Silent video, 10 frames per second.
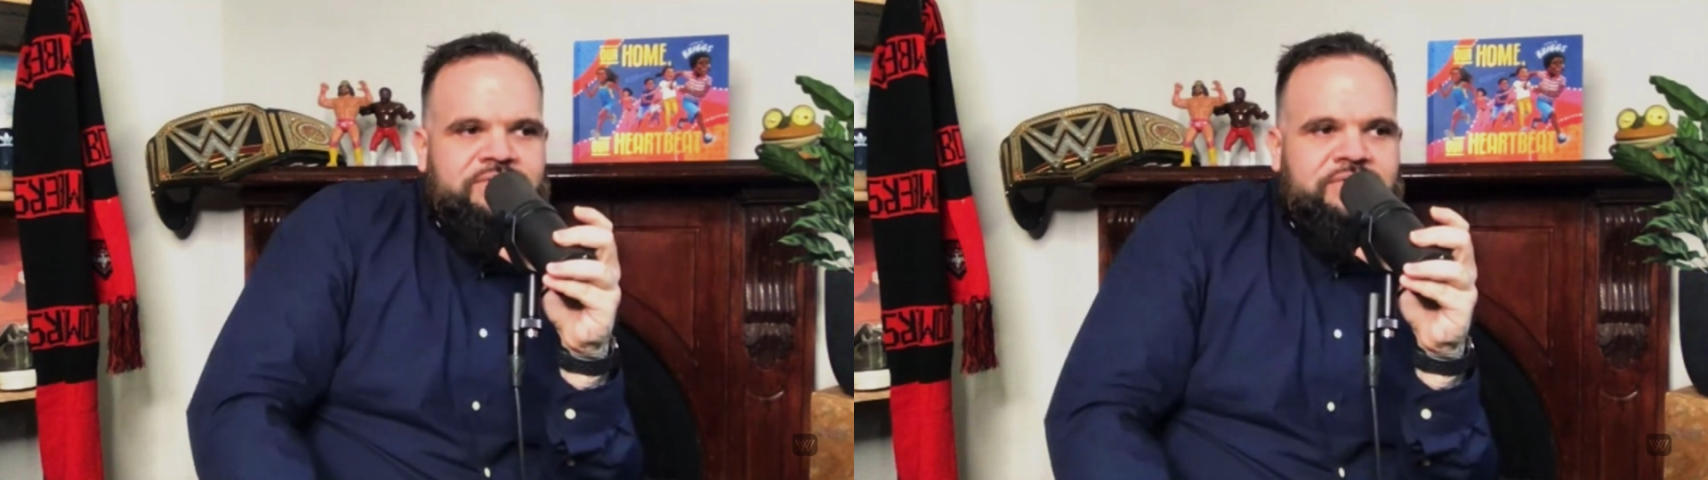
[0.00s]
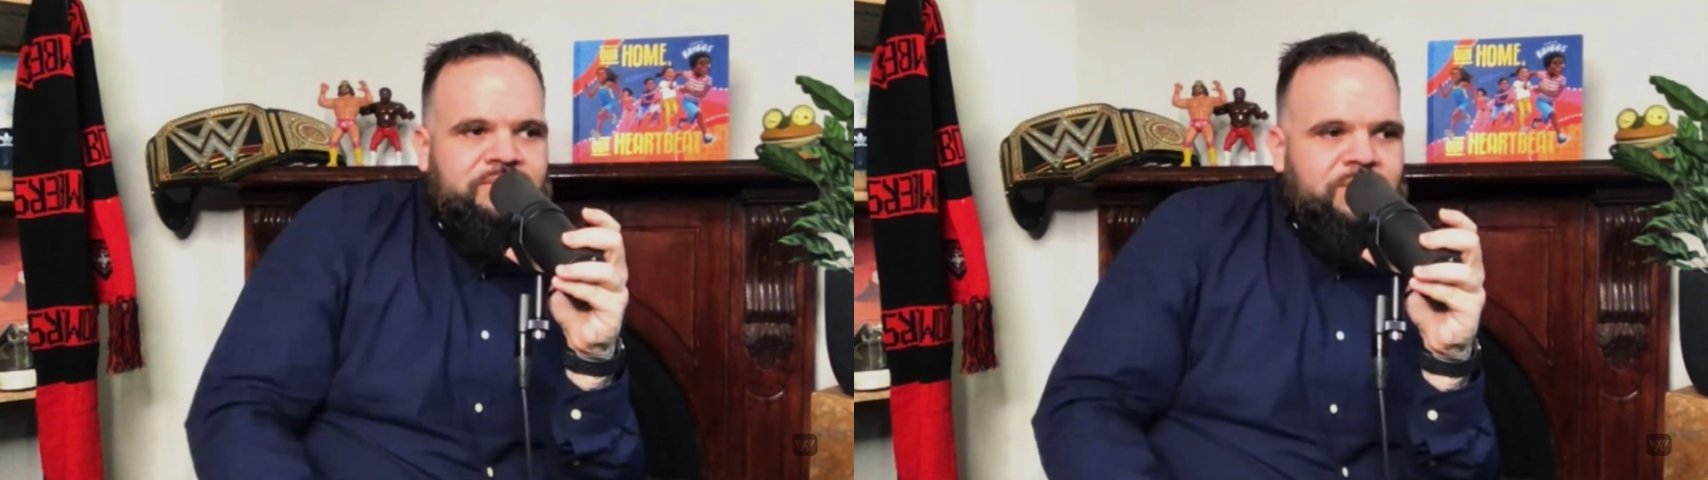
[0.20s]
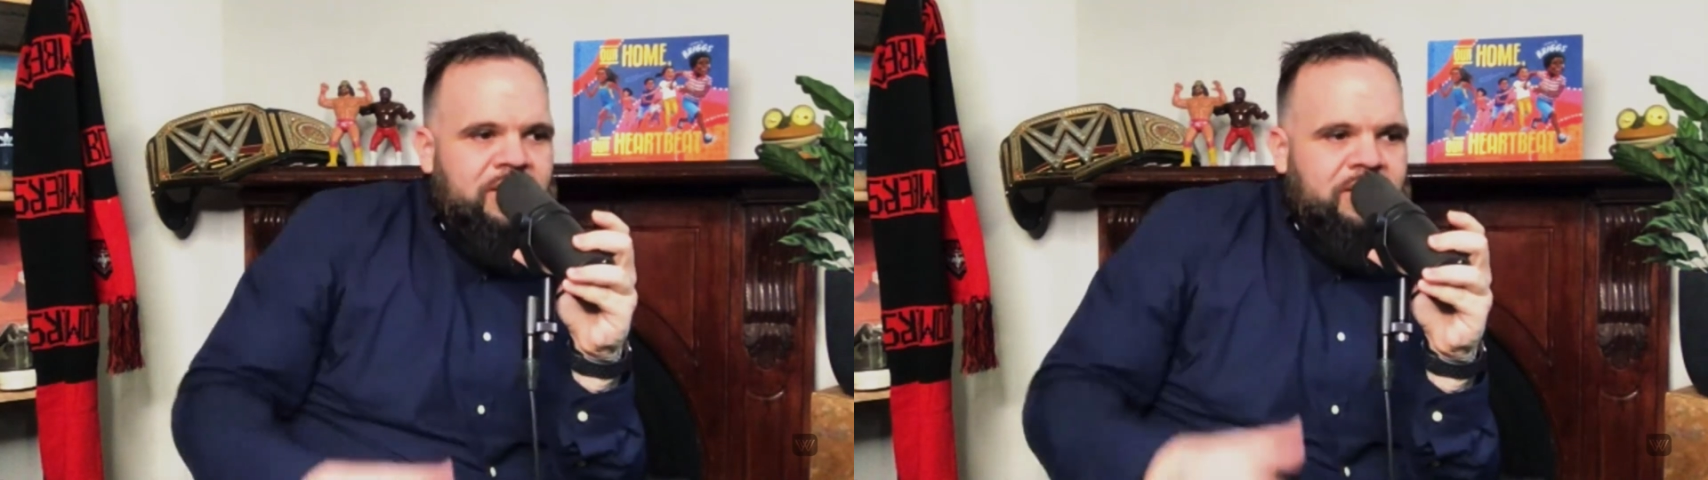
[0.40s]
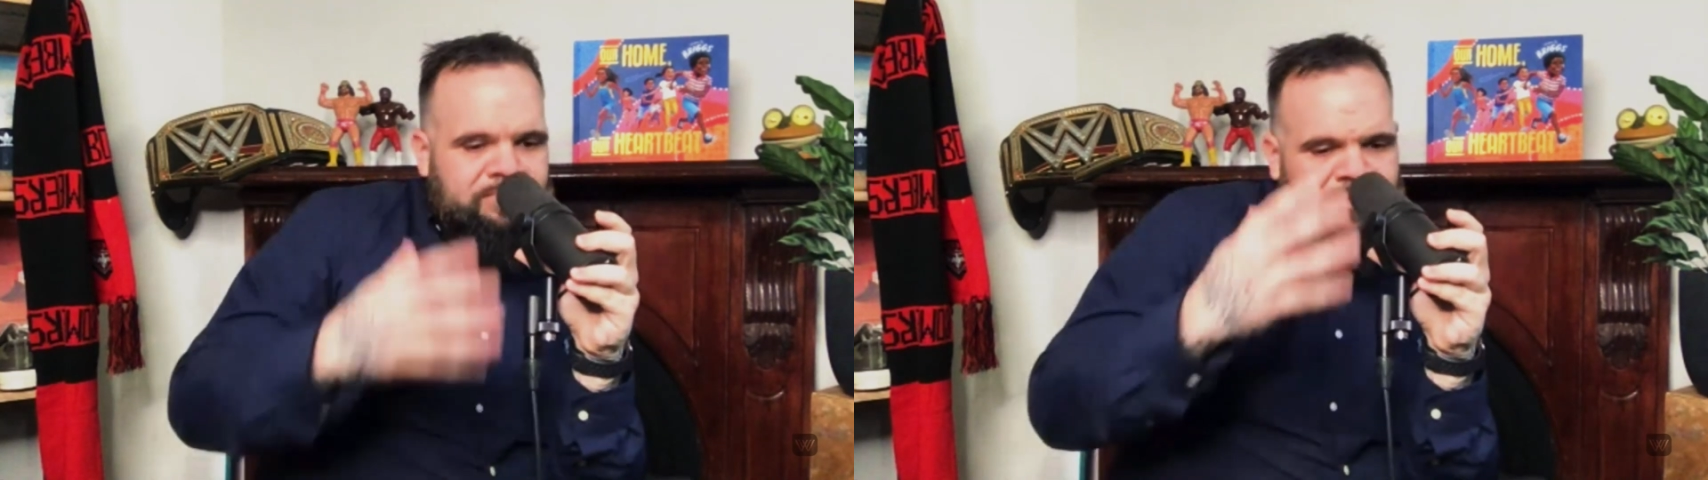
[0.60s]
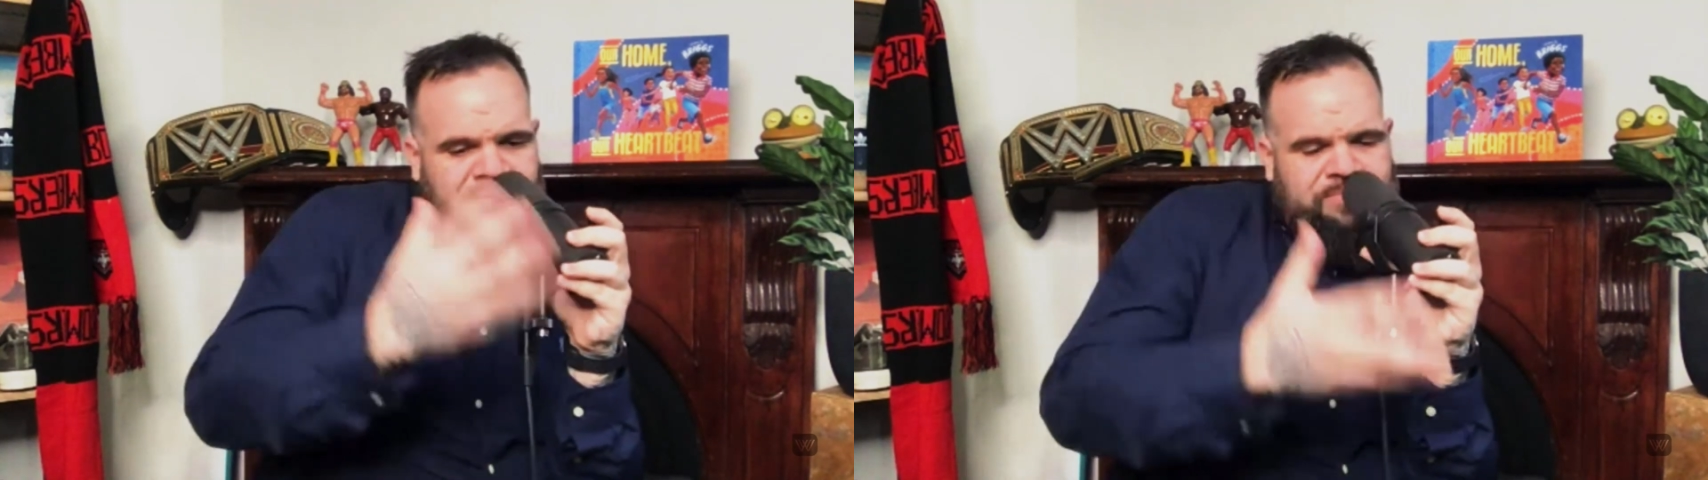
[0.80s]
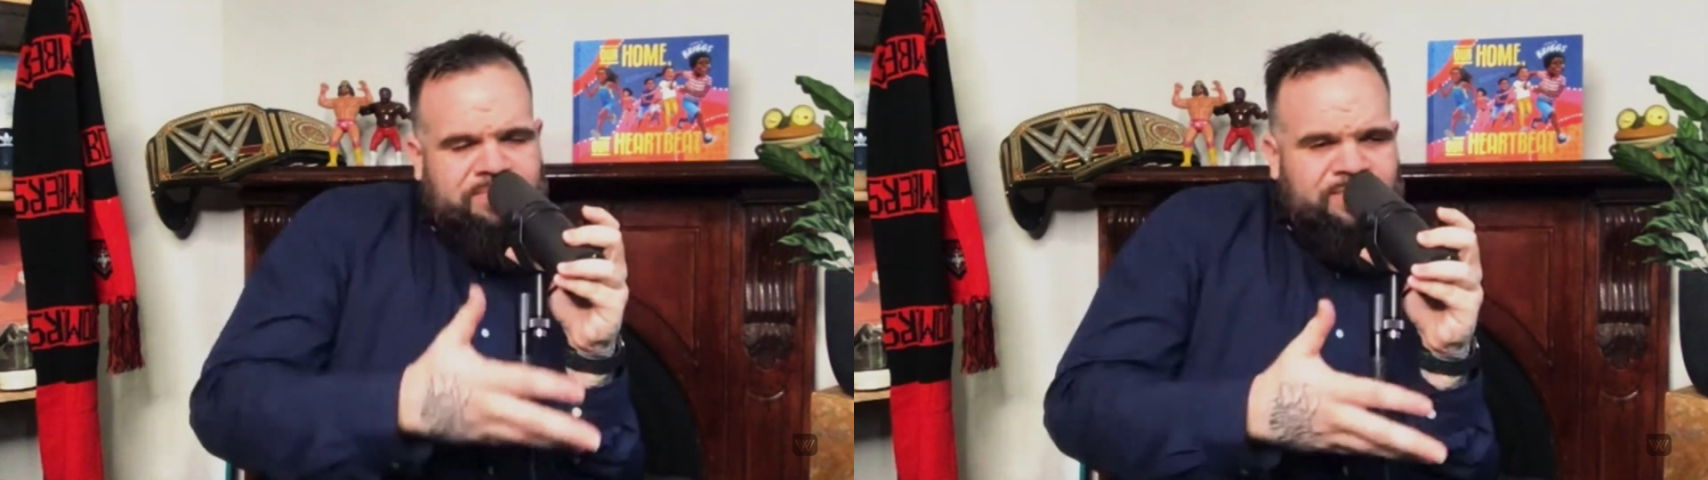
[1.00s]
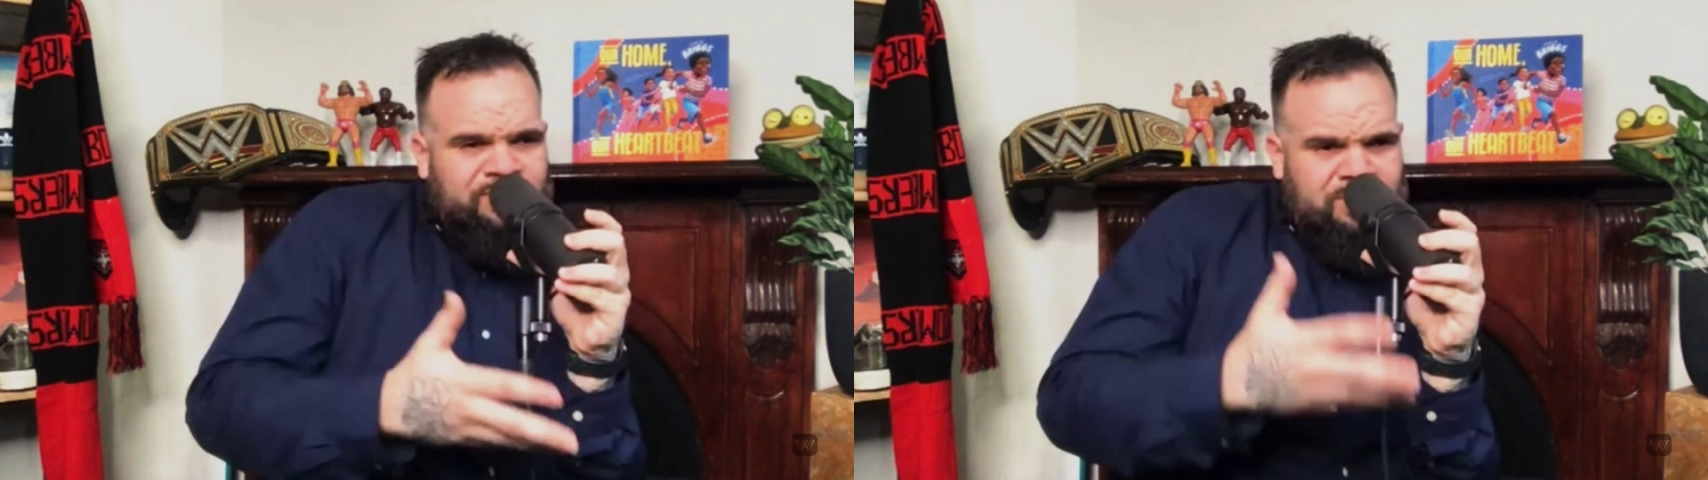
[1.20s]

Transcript: stuff to, you know,